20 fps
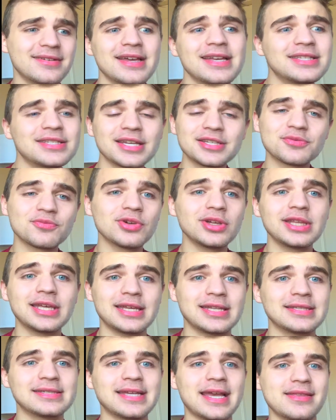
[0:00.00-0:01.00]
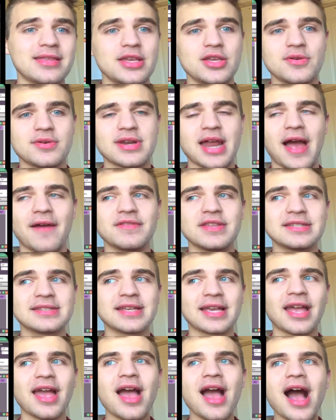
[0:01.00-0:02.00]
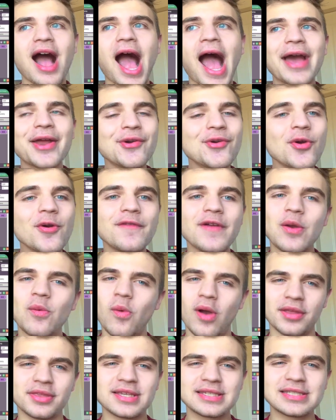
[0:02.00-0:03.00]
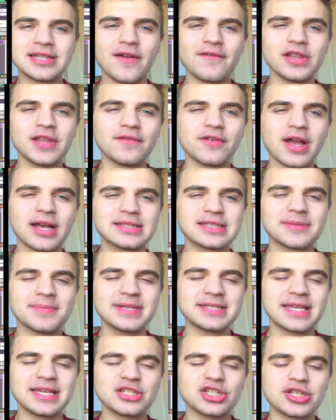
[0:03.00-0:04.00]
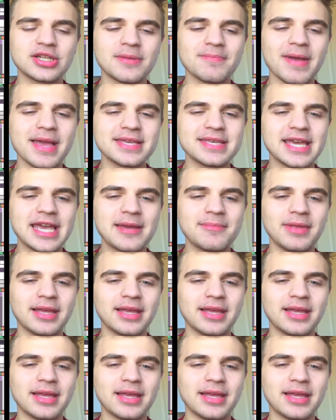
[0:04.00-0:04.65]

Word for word: It's it's really insane that you could have this. Like I don't know if I want this level of customization in my game.